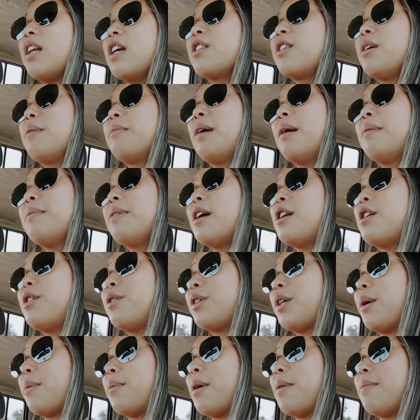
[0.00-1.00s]
sometimes I do,
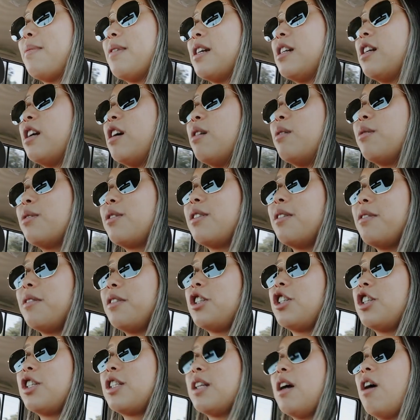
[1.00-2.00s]
sometimes I don't, so it
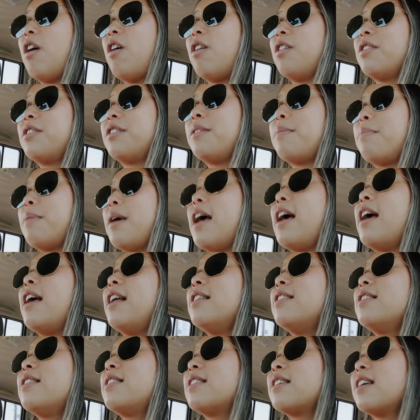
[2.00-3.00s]
just all
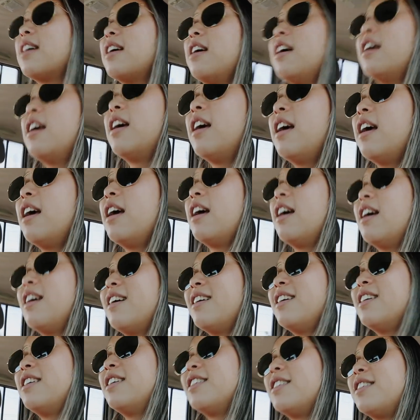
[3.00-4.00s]
depends.
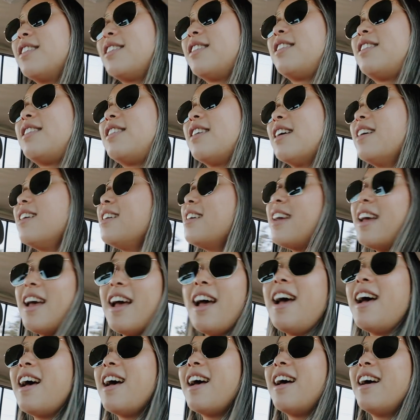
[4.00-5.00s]
So
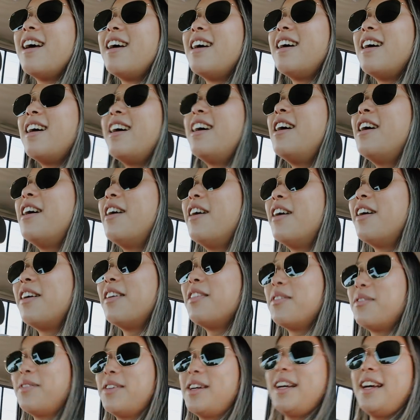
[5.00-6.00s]
yeah,
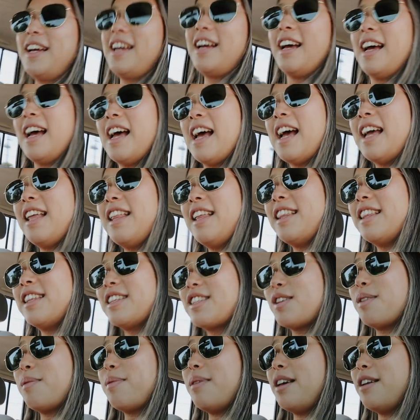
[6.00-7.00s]
I think
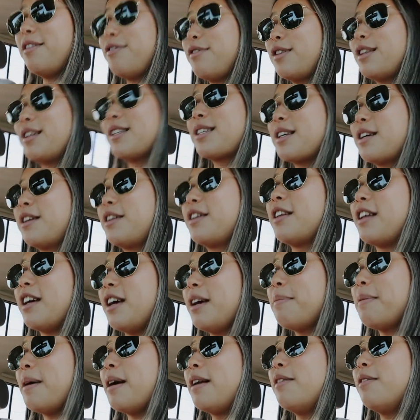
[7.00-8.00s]
that's gonna be it for this
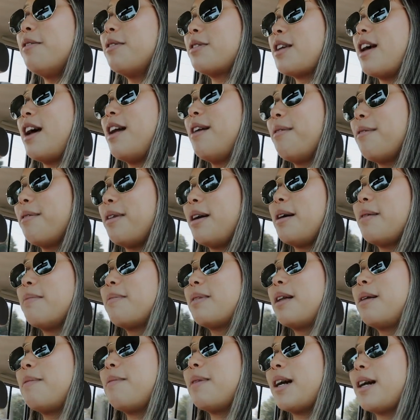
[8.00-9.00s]
clip. I know it's kind of
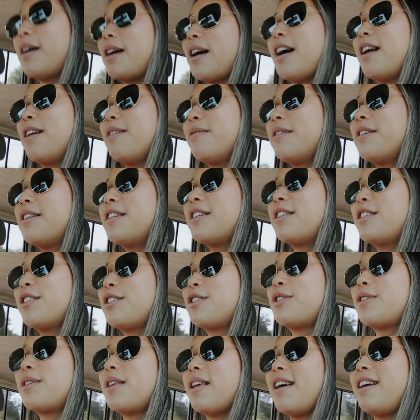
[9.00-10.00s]
rambly, but I kind of wanted to
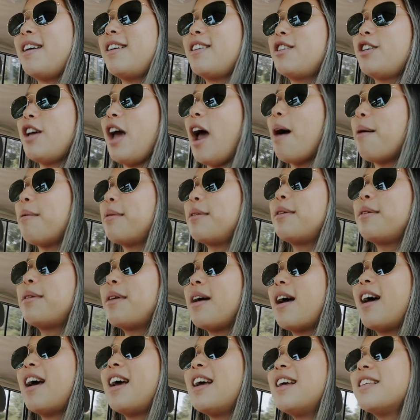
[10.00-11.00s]
just like chat with you
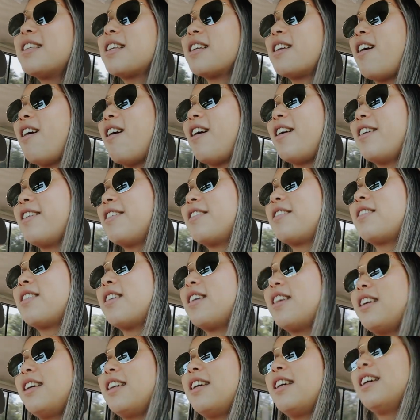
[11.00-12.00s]
guys, and
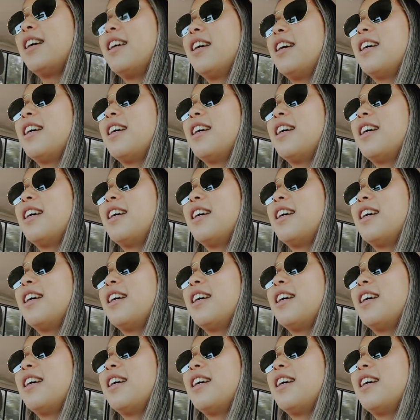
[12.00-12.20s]
honestly,